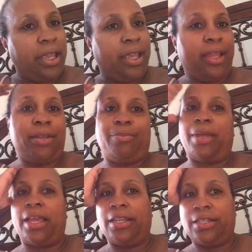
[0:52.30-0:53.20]
And the
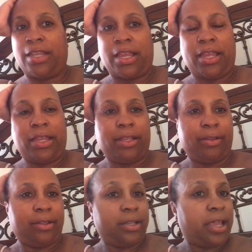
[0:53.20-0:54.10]
package came.
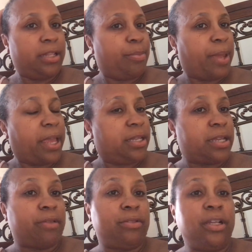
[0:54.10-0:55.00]
It ain't the package
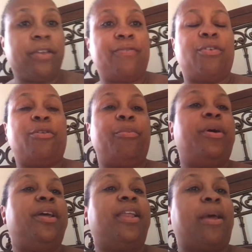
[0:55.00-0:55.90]
I was looking for,
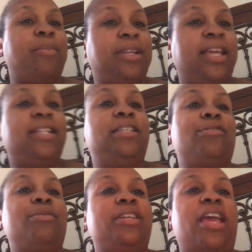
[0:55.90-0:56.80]
but I'm glad
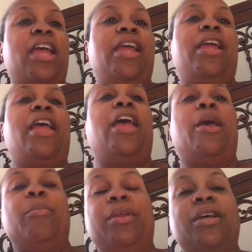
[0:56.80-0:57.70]
this one came
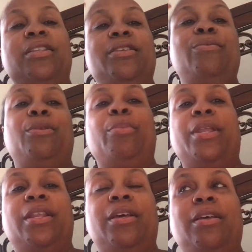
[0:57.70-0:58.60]
because it would have
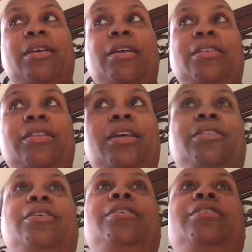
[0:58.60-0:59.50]
been a,
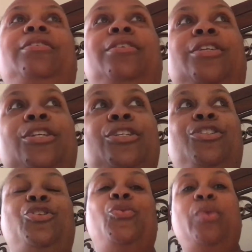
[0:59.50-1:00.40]
another
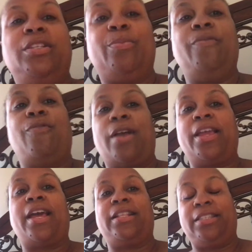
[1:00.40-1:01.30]
two weeks before I
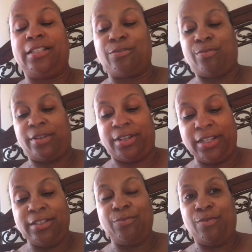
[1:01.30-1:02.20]
got this one.
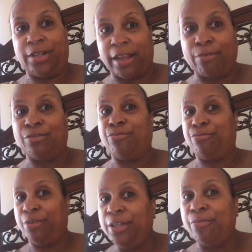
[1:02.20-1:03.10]
This one I was
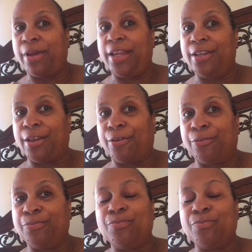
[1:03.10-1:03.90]
really waiting on.